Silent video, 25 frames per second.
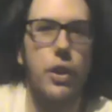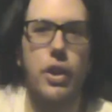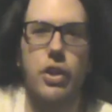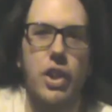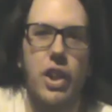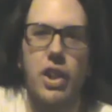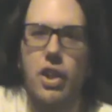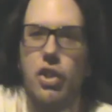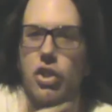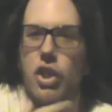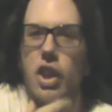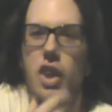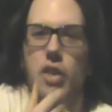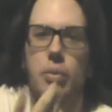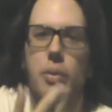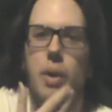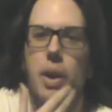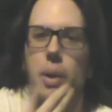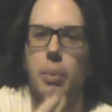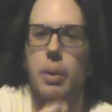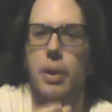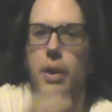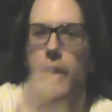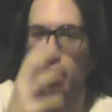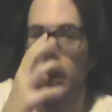I just shaved my
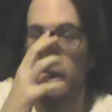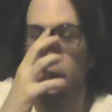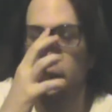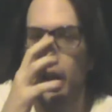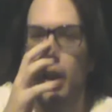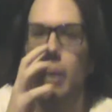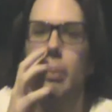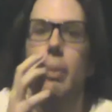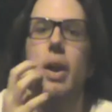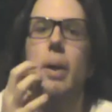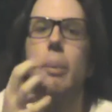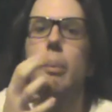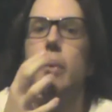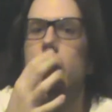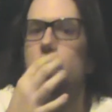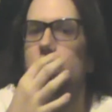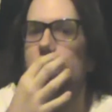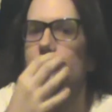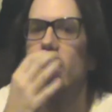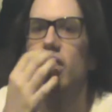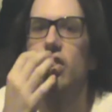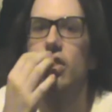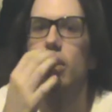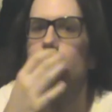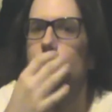beard and my
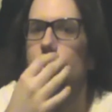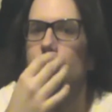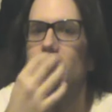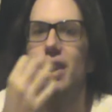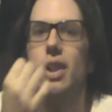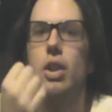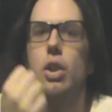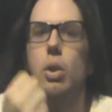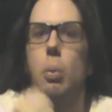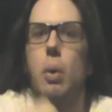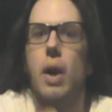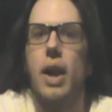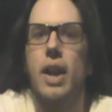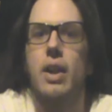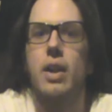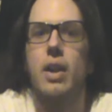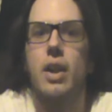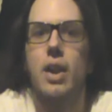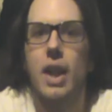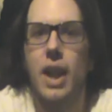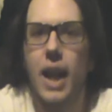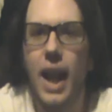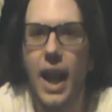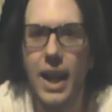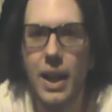mustache because it was getting in the way.
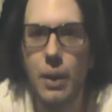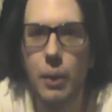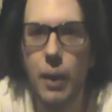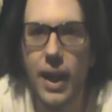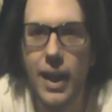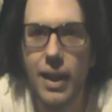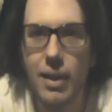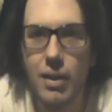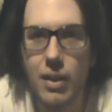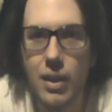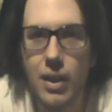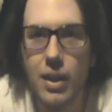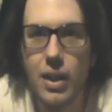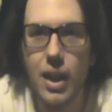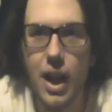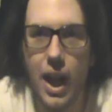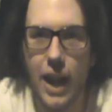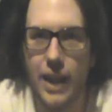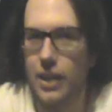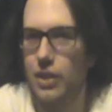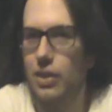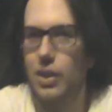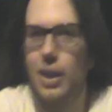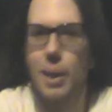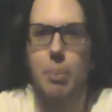Anyway, I
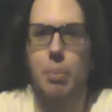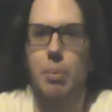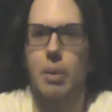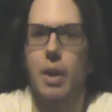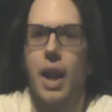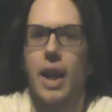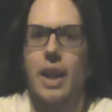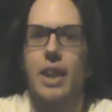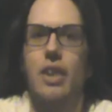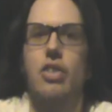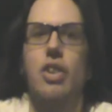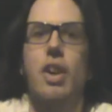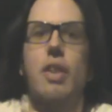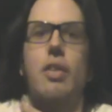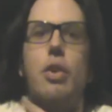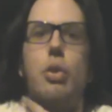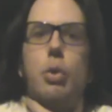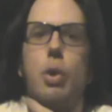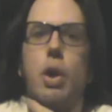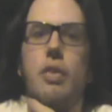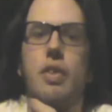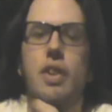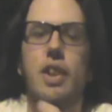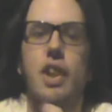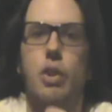usually have the
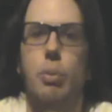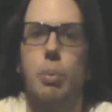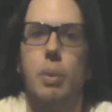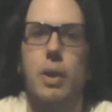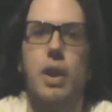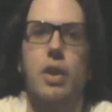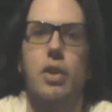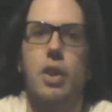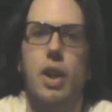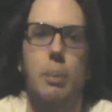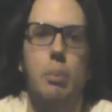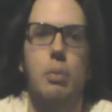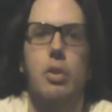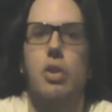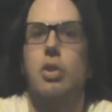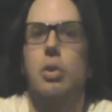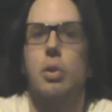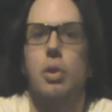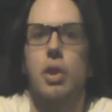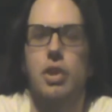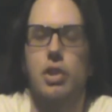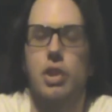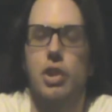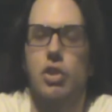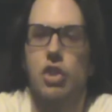scruffiness because I'm just too
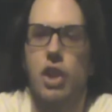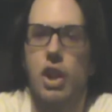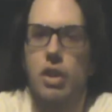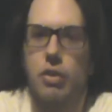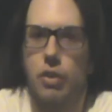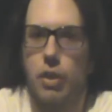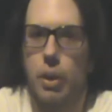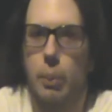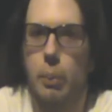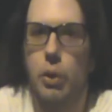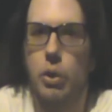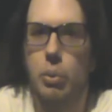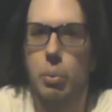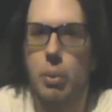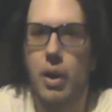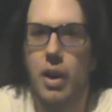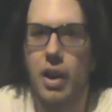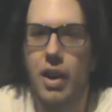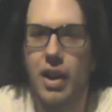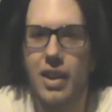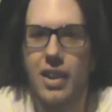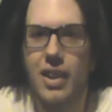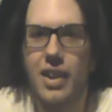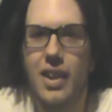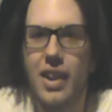lazy to shave for the most part.
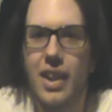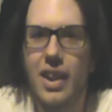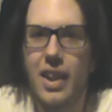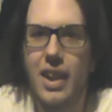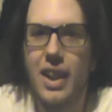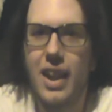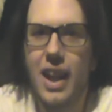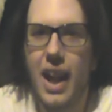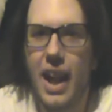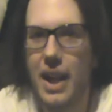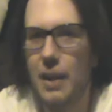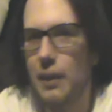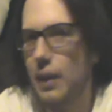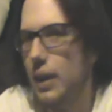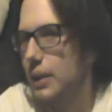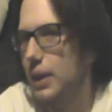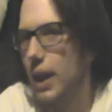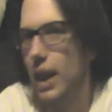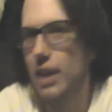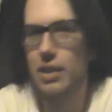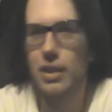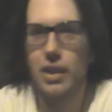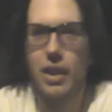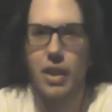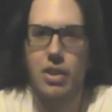Anyway,
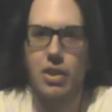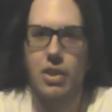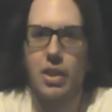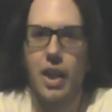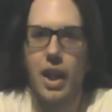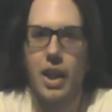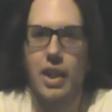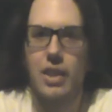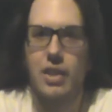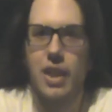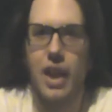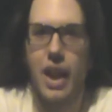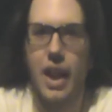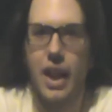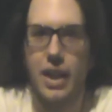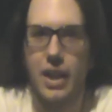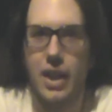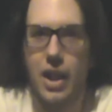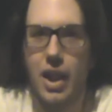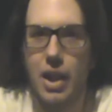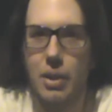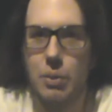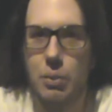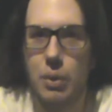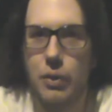this is not Attack
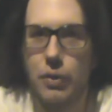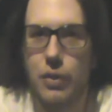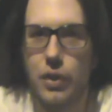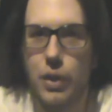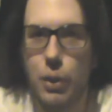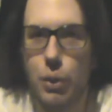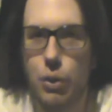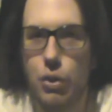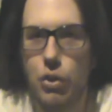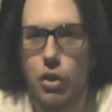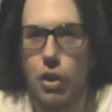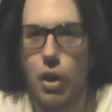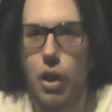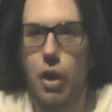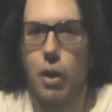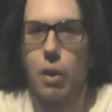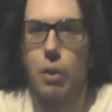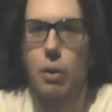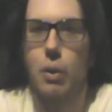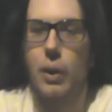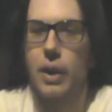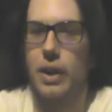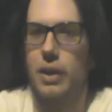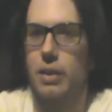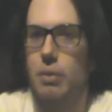on review
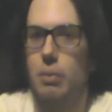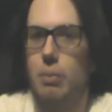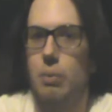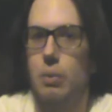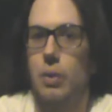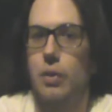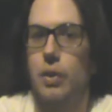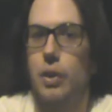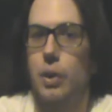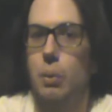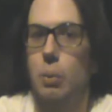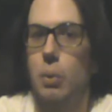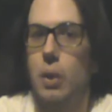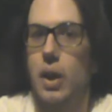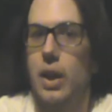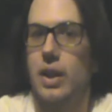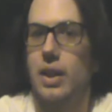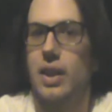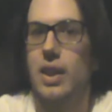show. Wait, review? What?